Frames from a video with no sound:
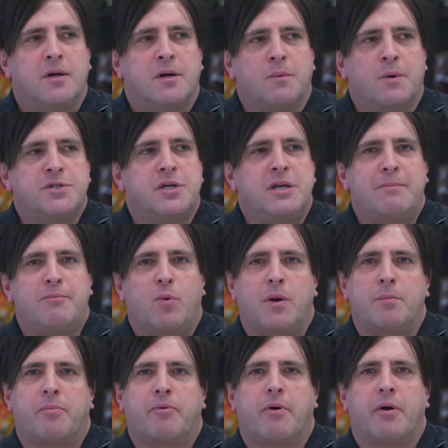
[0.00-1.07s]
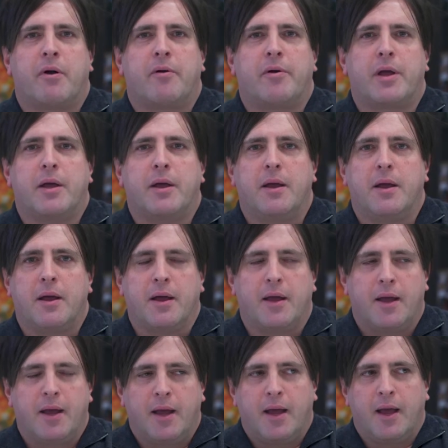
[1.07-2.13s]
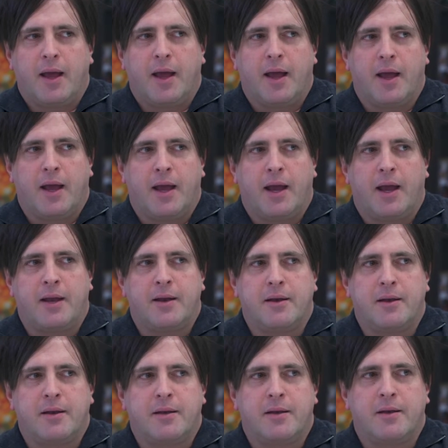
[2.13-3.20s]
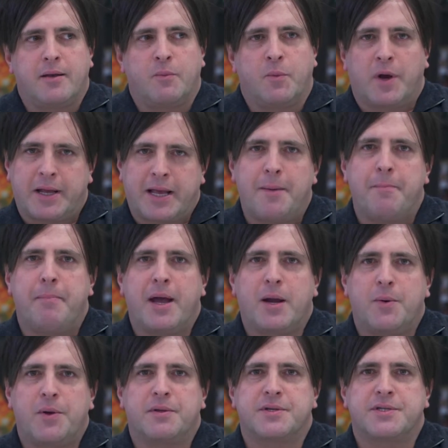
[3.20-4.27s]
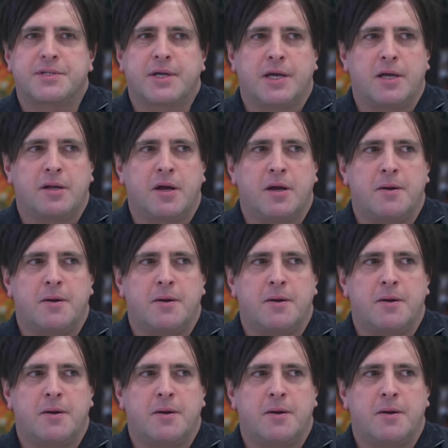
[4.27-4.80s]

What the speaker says: what's your number one priority? And what I come back with is say,